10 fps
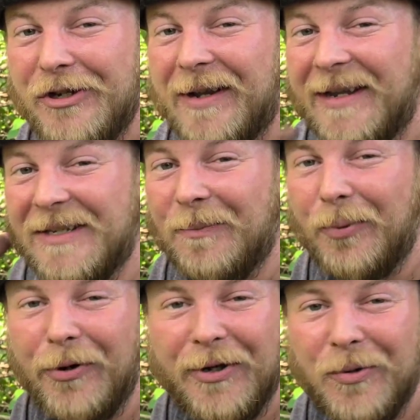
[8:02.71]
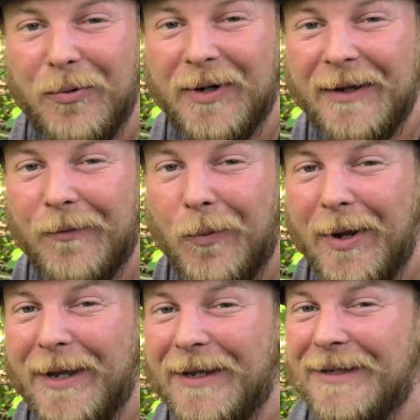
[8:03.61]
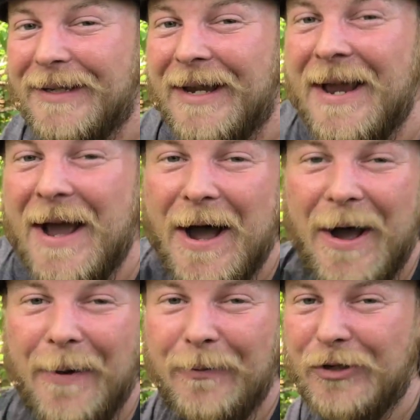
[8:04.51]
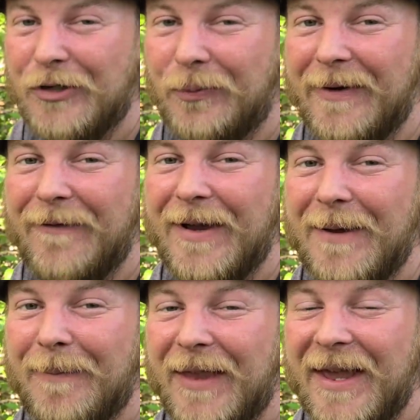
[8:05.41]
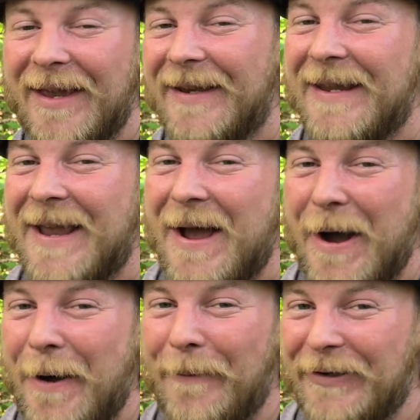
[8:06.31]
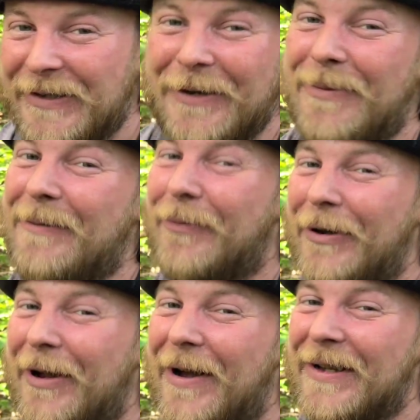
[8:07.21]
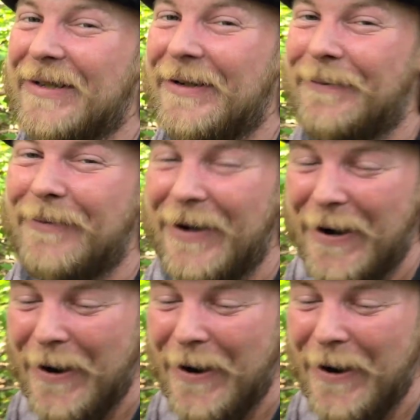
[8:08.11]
I got some pretty cool giveaways. Just revamped that. It's going to be pretty awesome.